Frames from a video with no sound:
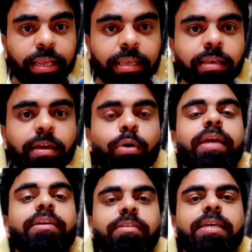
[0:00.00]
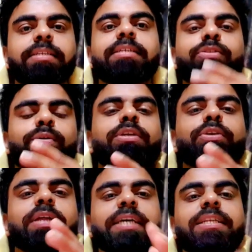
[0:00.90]
day, okay, in transit, so that you
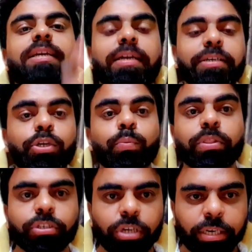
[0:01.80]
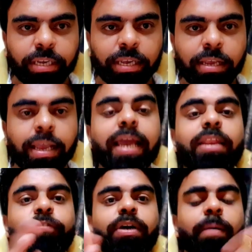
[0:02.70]
can actually continue with your journey. And
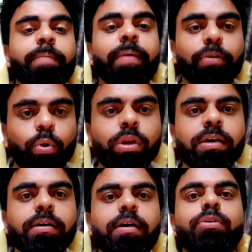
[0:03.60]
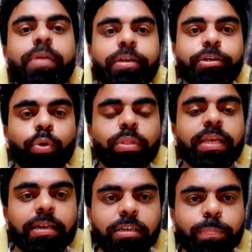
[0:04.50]
if you're coming by road, you need to show the
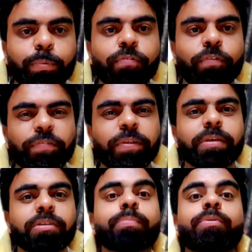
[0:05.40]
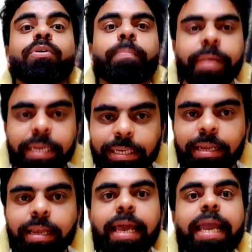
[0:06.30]
address proof of the person whom you're going to meet,
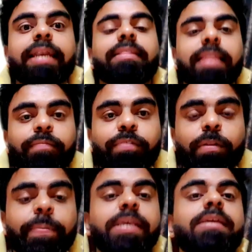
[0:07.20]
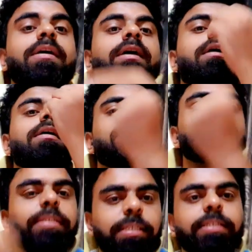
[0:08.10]
and there will be a
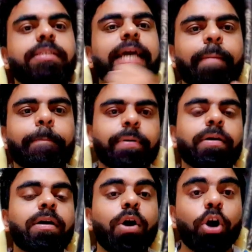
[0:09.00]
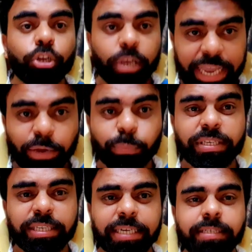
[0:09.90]
stamp on your hand which
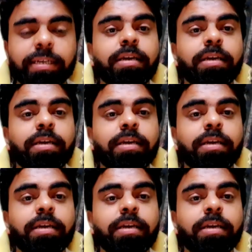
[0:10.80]
says